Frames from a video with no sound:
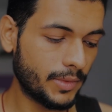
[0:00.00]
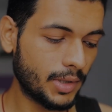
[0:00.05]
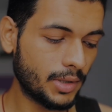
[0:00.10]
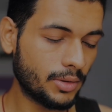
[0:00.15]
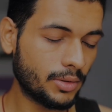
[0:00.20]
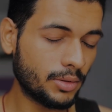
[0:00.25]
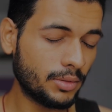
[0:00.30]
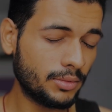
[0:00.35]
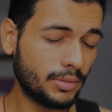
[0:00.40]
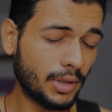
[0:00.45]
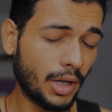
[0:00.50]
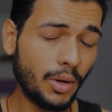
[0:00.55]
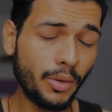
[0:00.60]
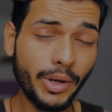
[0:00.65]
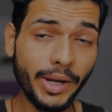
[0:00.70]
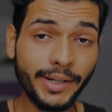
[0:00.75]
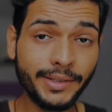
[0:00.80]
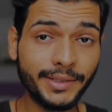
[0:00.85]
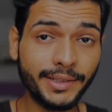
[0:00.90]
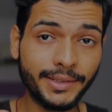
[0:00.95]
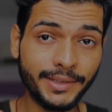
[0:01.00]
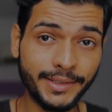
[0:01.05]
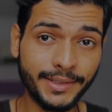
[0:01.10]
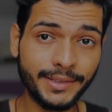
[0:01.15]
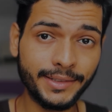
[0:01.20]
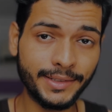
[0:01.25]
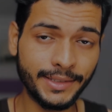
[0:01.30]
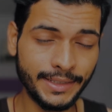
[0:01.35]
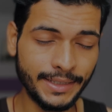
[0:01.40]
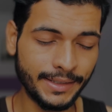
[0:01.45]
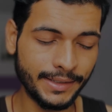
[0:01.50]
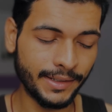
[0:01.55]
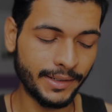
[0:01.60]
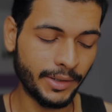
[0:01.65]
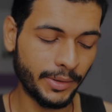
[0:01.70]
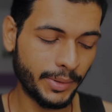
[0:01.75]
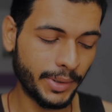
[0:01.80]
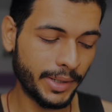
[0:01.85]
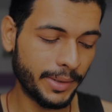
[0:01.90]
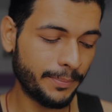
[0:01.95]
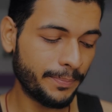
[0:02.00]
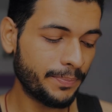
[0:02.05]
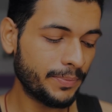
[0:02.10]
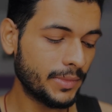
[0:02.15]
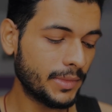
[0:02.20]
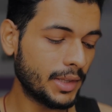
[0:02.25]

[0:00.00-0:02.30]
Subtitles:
So now here's the secret, okay?